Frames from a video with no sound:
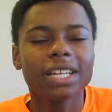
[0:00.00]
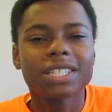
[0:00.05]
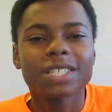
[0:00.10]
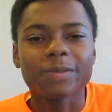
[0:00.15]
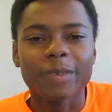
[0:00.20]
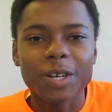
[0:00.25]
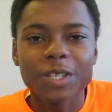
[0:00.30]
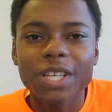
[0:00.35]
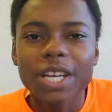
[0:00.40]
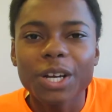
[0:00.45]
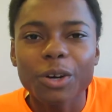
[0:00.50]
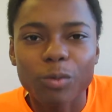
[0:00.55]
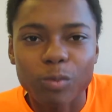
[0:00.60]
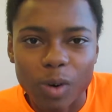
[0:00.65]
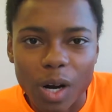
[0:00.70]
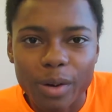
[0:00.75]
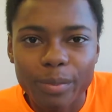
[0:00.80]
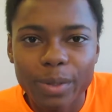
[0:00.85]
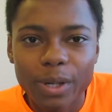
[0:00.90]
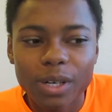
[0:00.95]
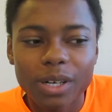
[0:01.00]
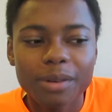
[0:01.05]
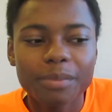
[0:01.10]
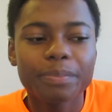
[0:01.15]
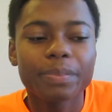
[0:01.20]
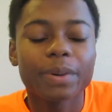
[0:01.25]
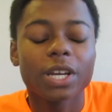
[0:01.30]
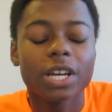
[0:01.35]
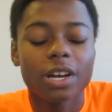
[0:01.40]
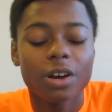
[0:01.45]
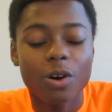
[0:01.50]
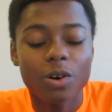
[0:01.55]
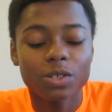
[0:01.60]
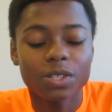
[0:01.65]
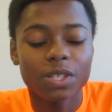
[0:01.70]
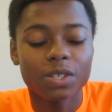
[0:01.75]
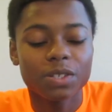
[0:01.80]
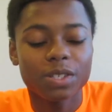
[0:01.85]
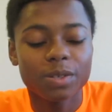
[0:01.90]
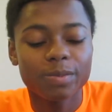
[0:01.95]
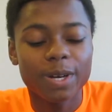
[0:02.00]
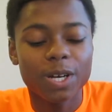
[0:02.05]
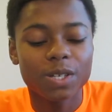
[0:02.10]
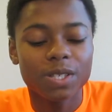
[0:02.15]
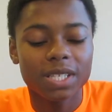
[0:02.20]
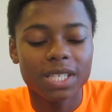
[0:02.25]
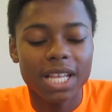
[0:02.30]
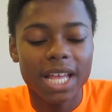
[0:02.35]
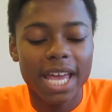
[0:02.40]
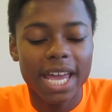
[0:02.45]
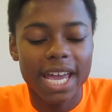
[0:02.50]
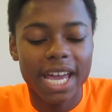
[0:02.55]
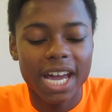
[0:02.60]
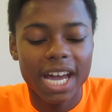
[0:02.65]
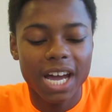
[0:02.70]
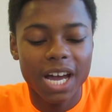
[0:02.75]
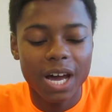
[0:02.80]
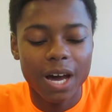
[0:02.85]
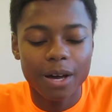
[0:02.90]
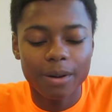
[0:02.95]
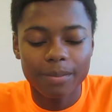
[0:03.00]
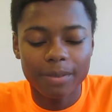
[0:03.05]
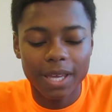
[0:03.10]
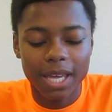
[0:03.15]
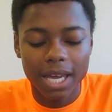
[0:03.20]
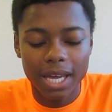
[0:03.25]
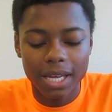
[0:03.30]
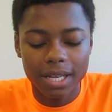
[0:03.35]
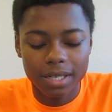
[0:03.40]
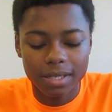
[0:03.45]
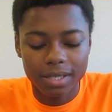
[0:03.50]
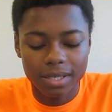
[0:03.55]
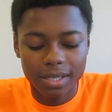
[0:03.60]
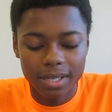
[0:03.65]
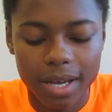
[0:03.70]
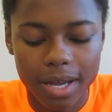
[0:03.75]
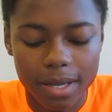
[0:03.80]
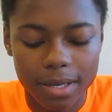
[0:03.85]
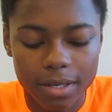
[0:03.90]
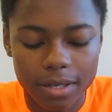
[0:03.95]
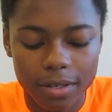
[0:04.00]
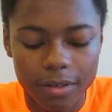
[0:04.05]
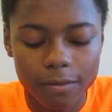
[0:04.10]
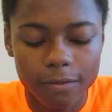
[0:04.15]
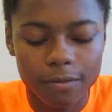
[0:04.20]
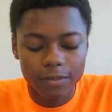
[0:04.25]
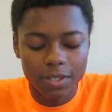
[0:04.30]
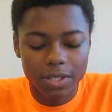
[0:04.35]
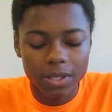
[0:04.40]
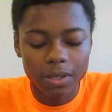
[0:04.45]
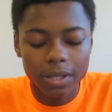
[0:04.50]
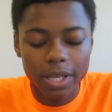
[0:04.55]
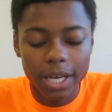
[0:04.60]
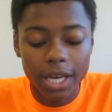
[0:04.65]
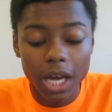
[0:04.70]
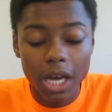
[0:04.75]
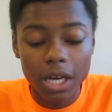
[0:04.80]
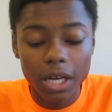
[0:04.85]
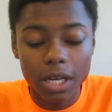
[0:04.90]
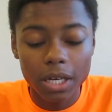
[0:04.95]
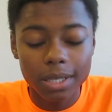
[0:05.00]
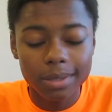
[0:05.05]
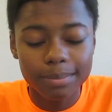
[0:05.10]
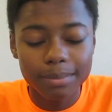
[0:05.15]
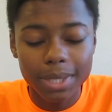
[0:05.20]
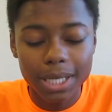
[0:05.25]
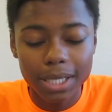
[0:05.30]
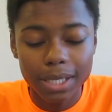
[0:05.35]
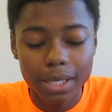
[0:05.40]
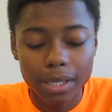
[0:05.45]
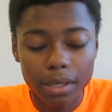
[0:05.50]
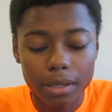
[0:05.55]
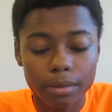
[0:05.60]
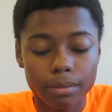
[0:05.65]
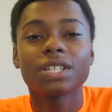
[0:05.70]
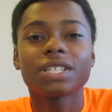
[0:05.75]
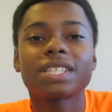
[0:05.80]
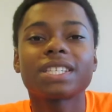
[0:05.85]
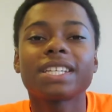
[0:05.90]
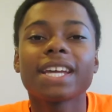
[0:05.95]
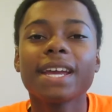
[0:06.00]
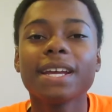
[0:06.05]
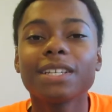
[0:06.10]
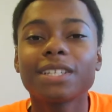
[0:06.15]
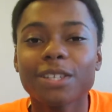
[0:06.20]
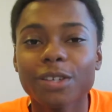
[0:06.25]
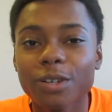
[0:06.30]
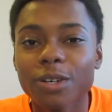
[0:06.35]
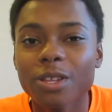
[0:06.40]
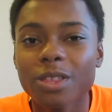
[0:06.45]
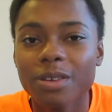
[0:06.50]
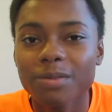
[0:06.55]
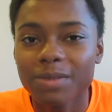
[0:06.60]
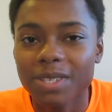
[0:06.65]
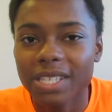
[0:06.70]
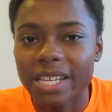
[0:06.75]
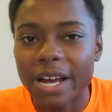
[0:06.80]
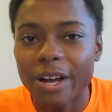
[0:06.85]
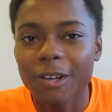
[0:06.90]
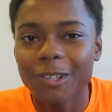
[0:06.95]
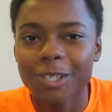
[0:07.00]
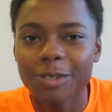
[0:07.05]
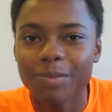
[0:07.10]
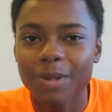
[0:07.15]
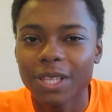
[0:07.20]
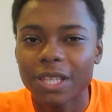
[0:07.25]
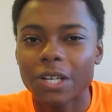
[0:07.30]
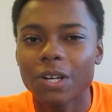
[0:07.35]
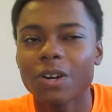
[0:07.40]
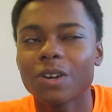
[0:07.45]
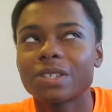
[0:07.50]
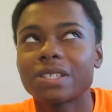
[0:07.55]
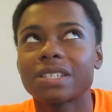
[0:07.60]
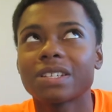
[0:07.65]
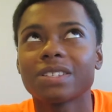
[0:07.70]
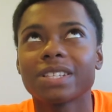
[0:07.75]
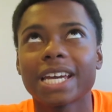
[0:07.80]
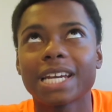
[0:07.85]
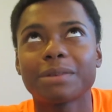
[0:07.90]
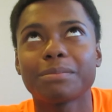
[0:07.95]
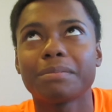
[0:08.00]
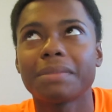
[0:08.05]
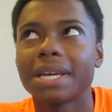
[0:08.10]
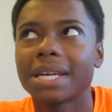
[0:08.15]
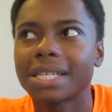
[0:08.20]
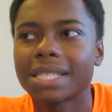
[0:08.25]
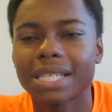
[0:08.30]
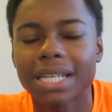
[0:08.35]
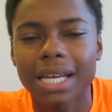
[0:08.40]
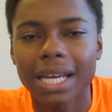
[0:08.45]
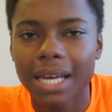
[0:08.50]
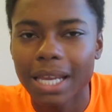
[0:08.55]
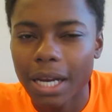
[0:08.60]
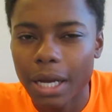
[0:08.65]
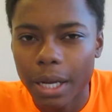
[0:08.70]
It smells like rubber, but it also smells like cupcakes, kind of. So like a good medium. They're staying true to themselves, but they're also like mixing it